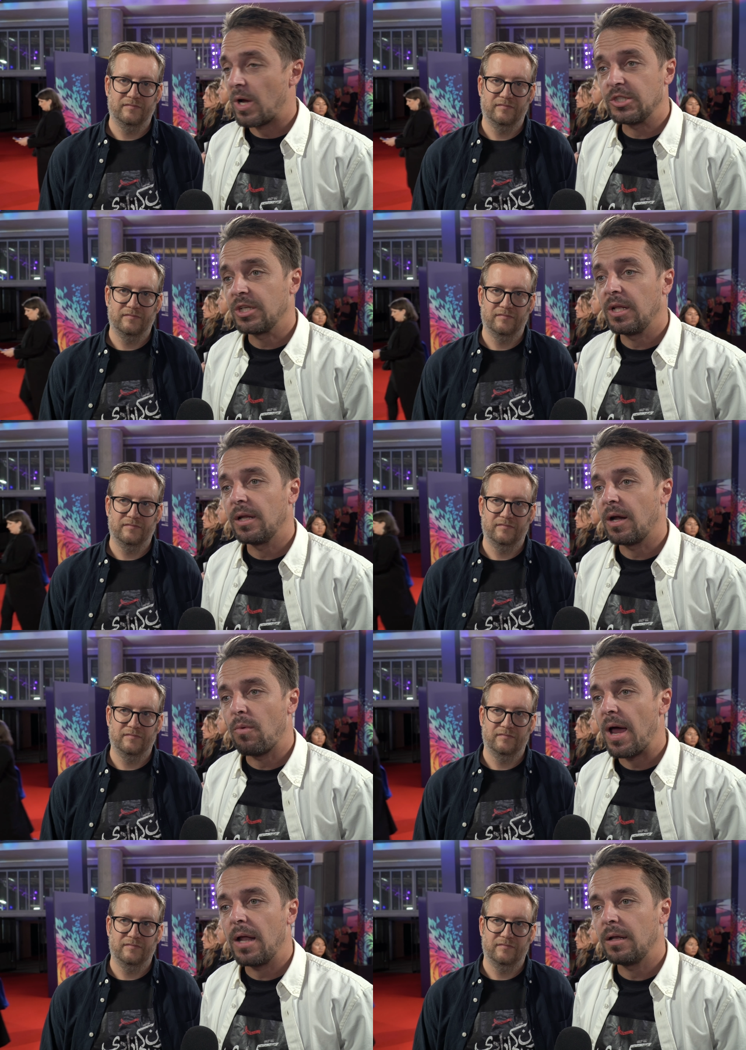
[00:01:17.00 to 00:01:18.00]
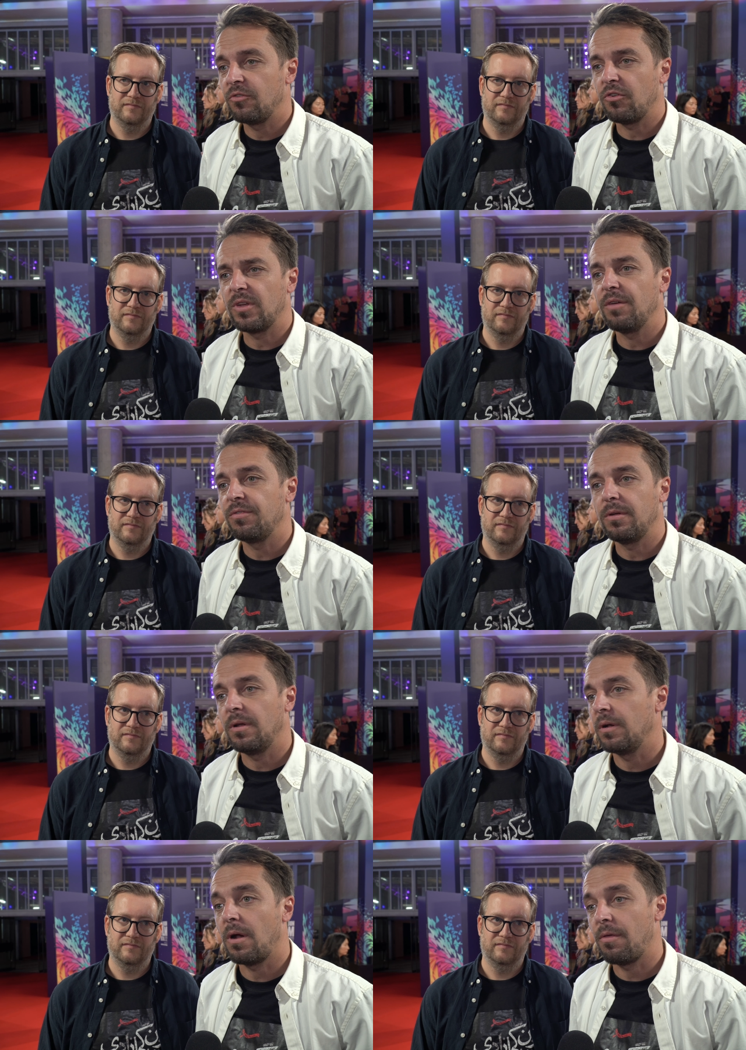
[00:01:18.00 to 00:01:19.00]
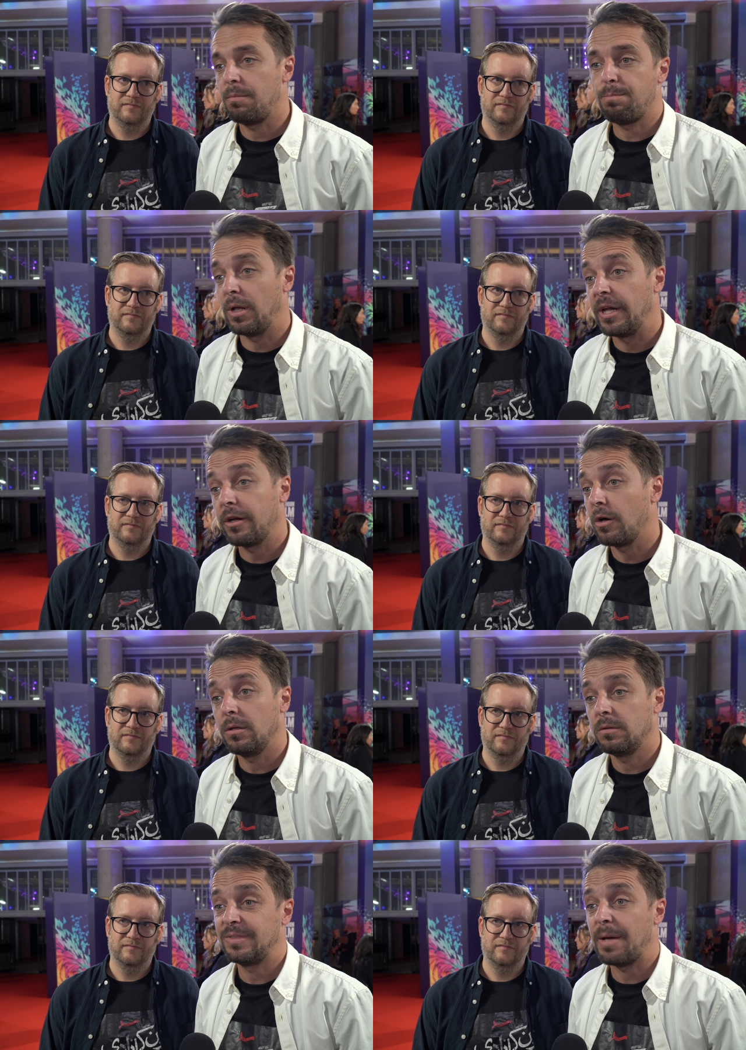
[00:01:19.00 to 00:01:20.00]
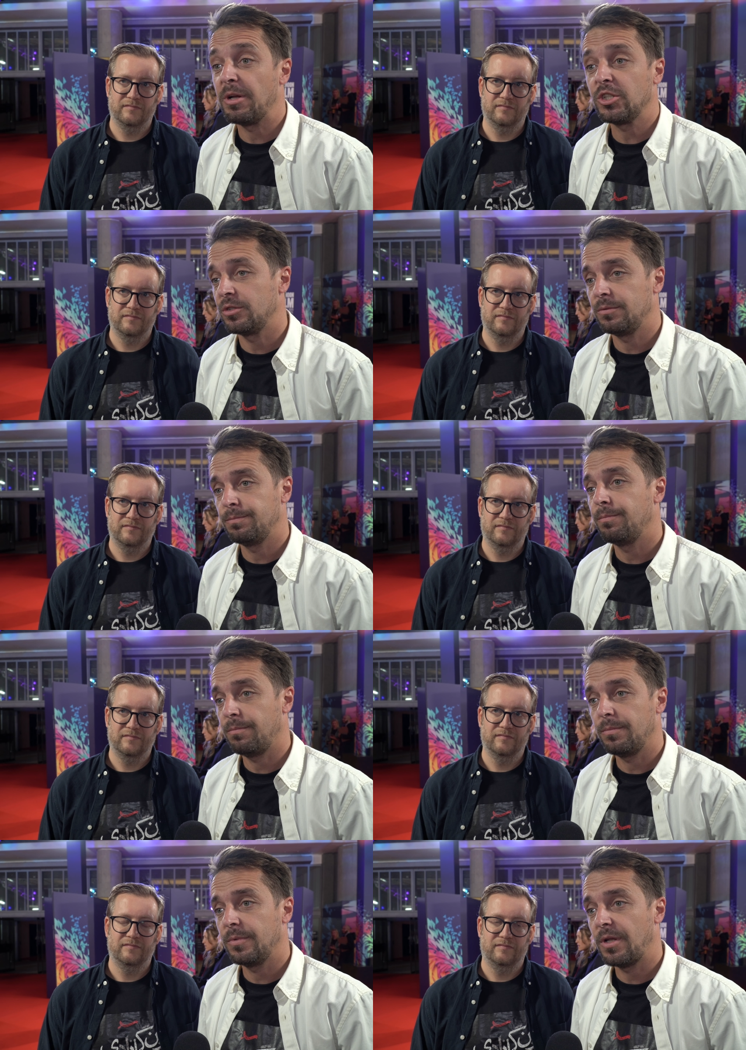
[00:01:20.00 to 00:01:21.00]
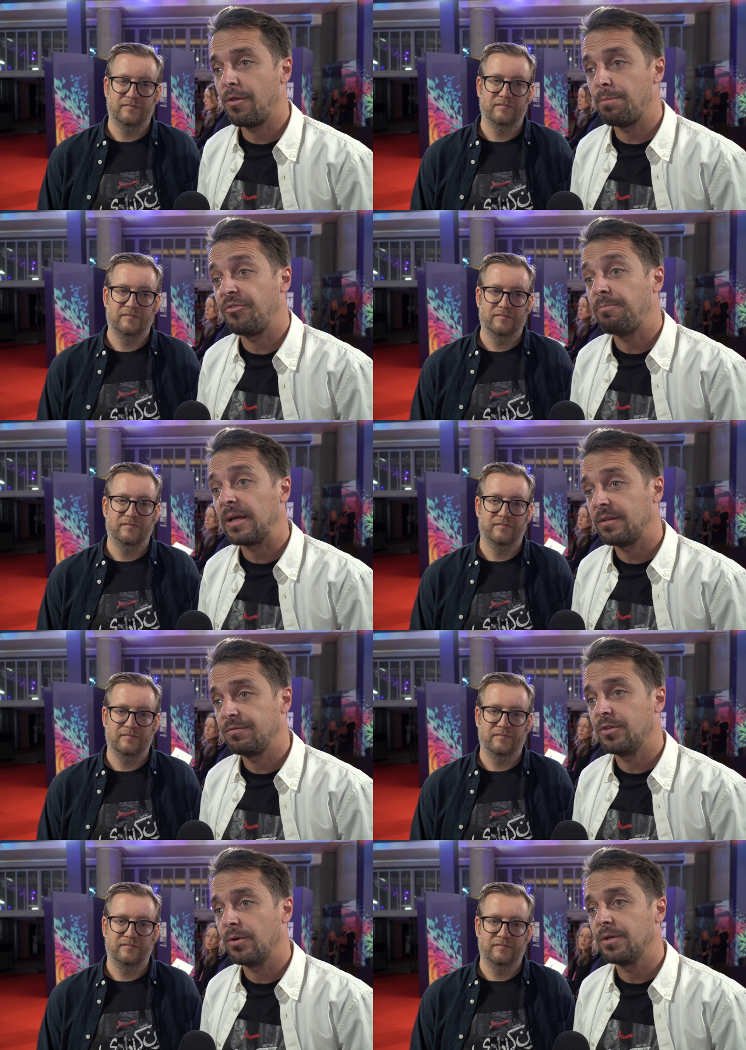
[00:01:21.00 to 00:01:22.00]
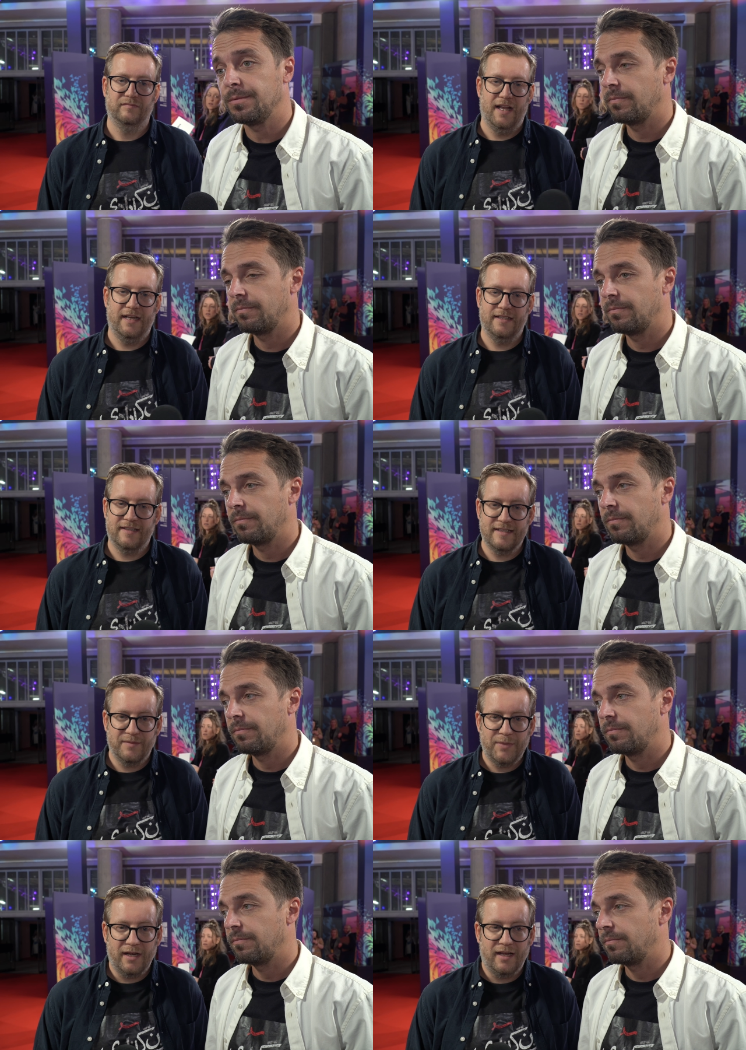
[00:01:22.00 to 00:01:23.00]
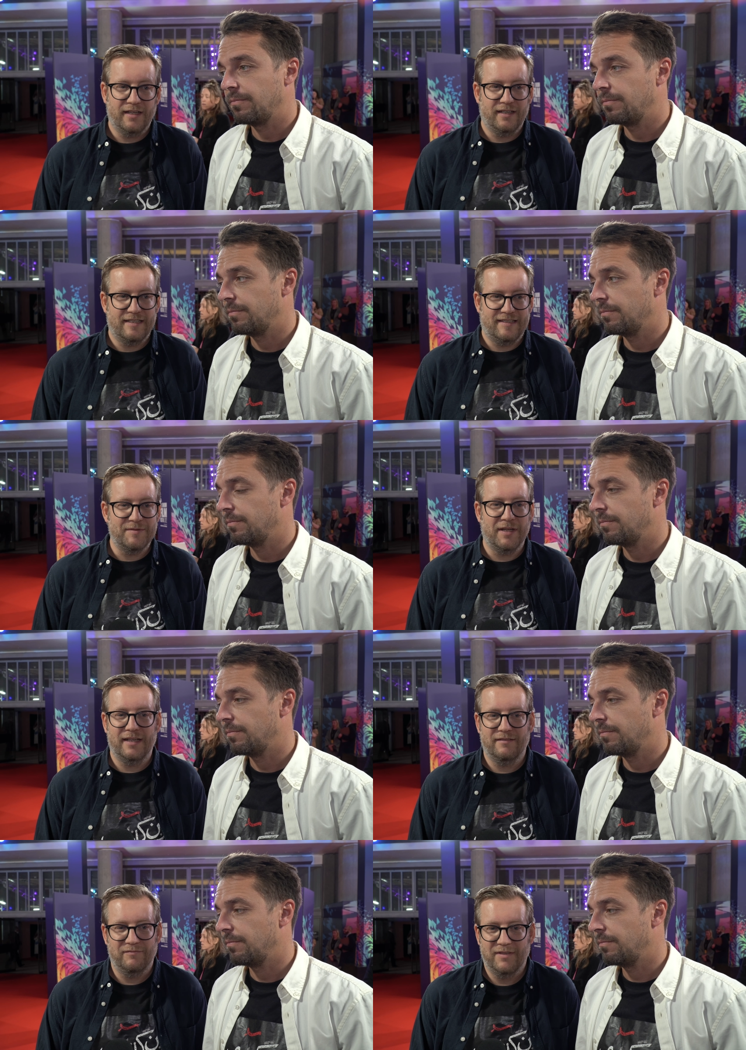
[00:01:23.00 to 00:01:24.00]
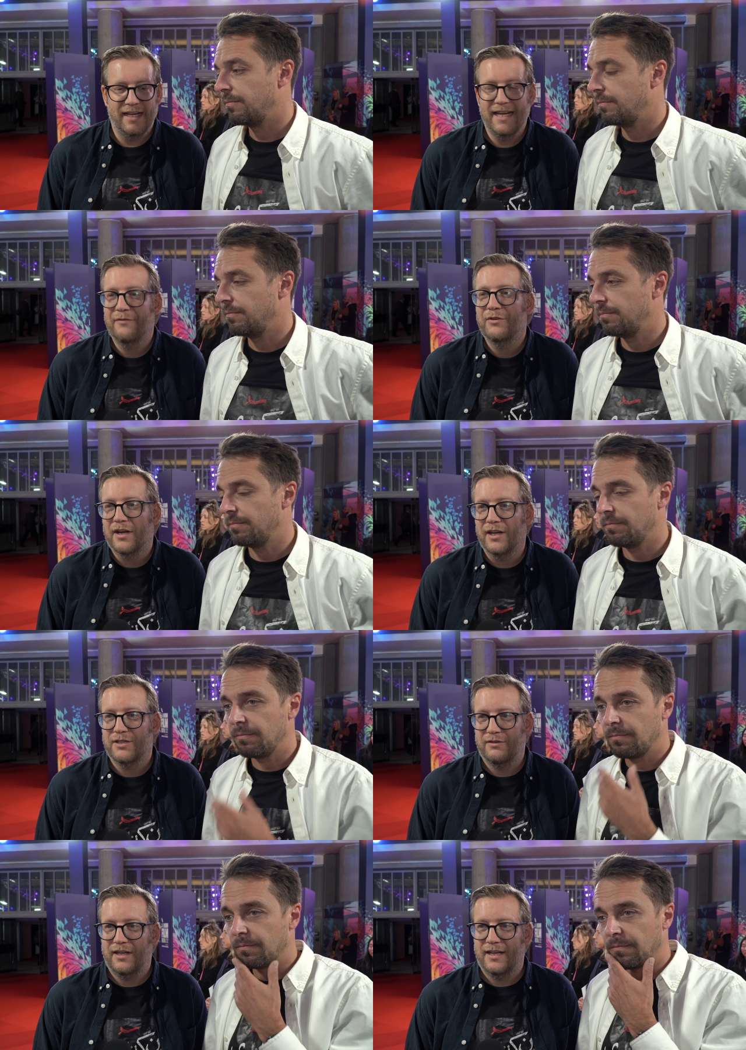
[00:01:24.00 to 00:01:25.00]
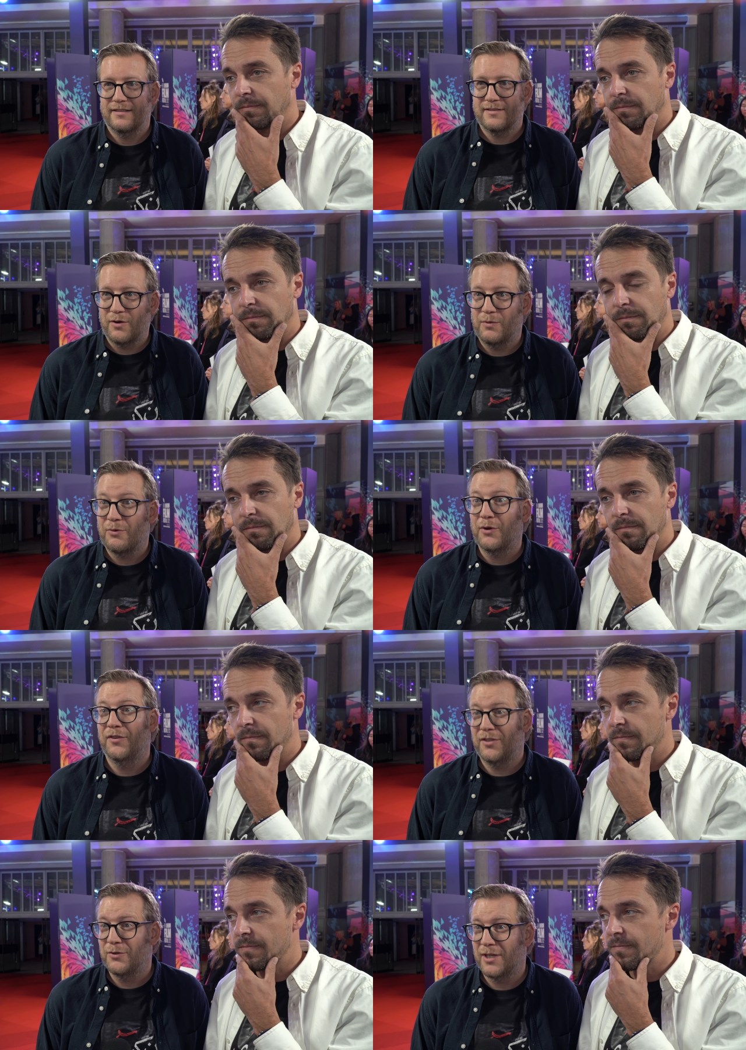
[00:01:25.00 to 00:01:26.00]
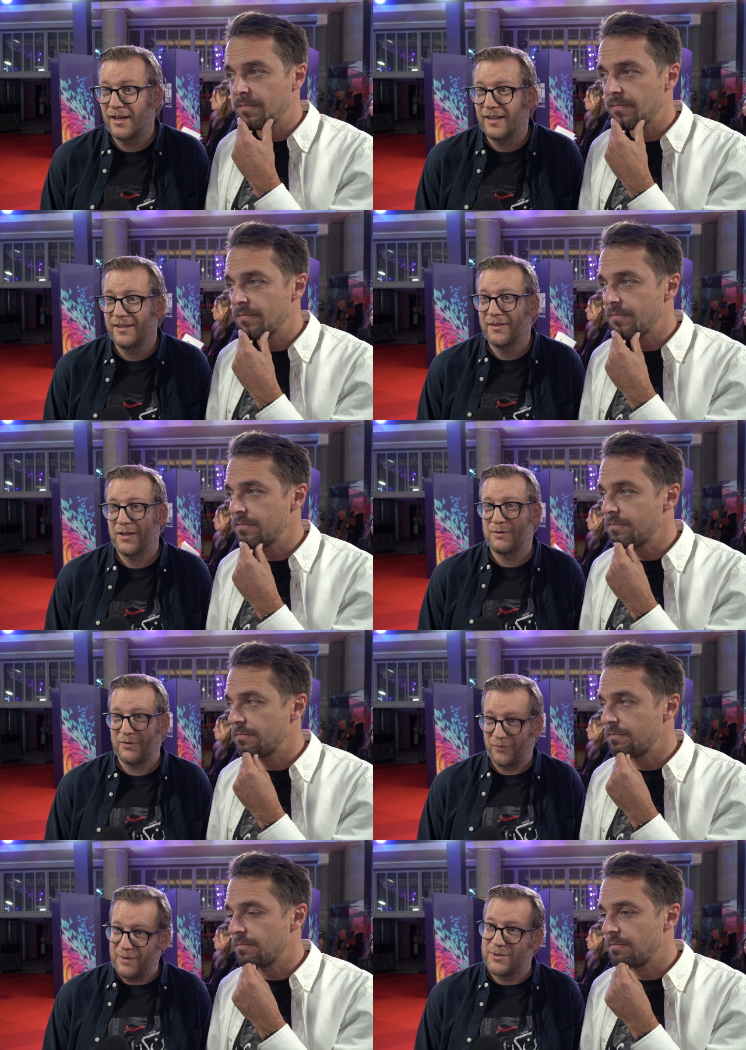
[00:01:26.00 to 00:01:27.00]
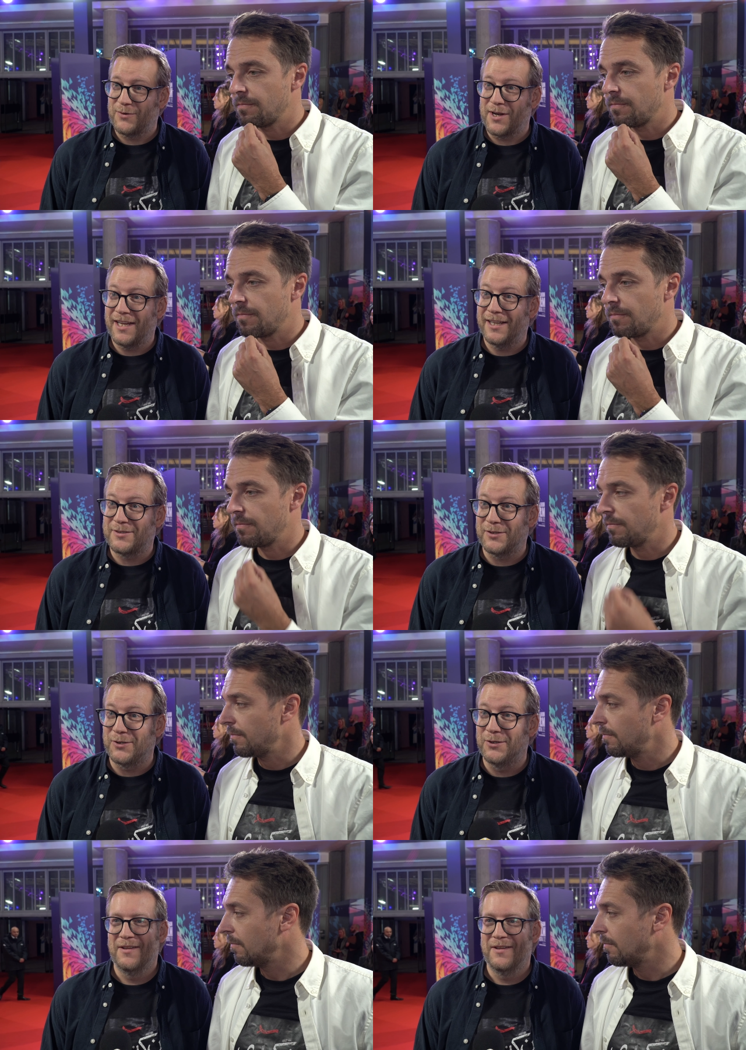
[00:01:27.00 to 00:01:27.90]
Speaker 1: tragically in Iran, it just gives it another political dimension, another perspective to it.
Speaker 2: And it's it's a bit like it seems like nearly every country has its prostitute killer. There was a famous one here too